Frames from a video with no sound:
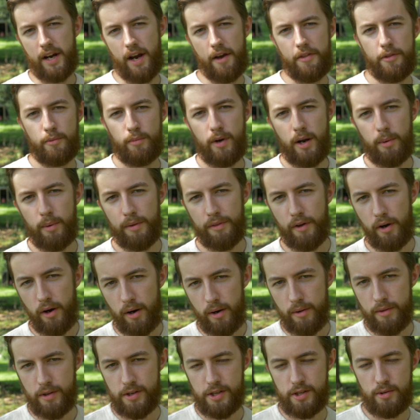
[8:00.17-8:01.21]
out the one with
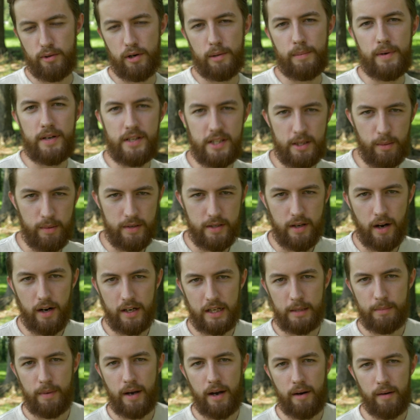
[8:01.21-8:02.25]
all the story beats that we
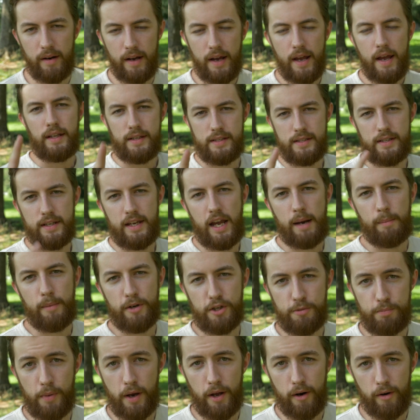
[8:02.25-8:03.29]
talked about, and let's see how
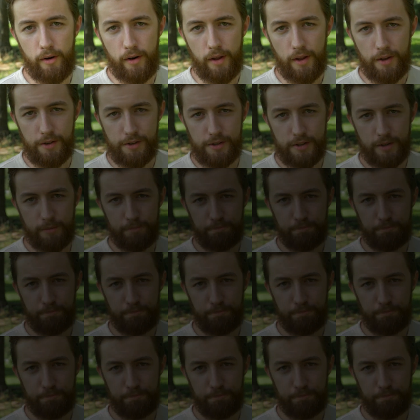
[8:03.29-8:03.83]
much better it is.